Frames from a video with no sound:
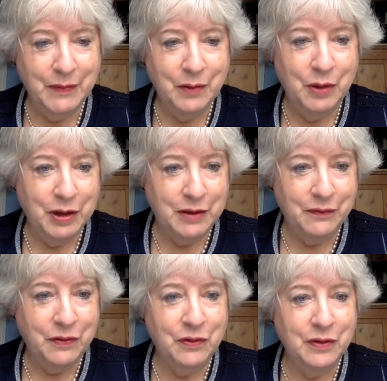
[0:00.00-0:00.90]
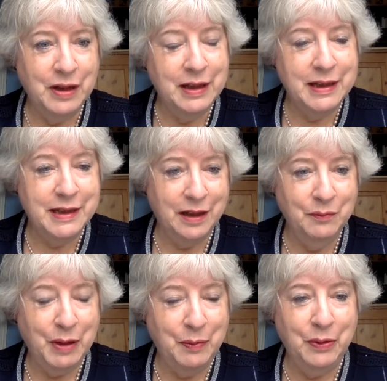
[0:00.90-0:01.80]
work that Flora has done
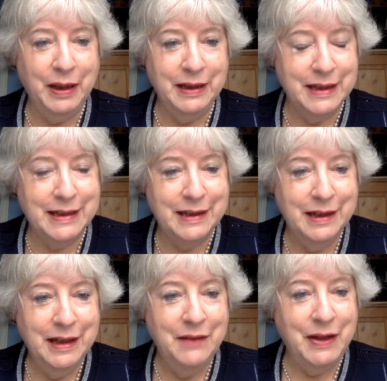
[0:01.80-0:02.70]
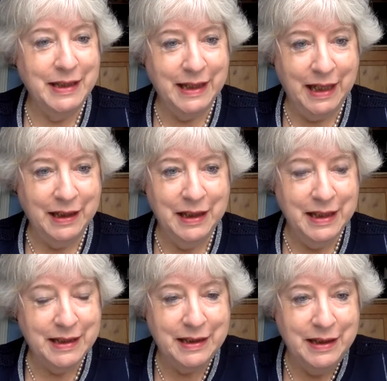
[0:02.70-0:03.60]
by pulling this event together,
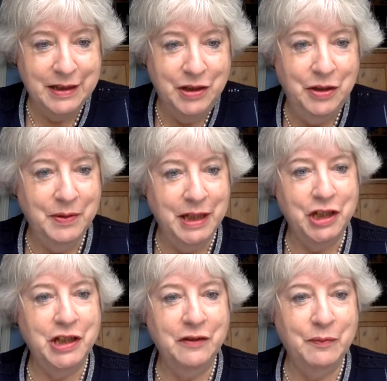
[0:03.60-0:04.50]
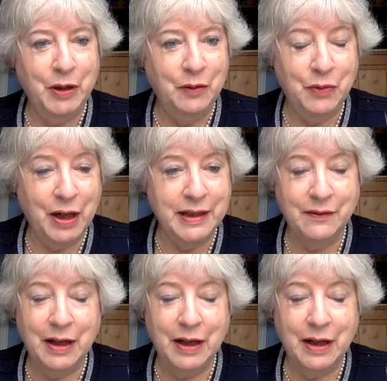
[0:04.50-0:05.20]
this new initiative, Burn Brighter.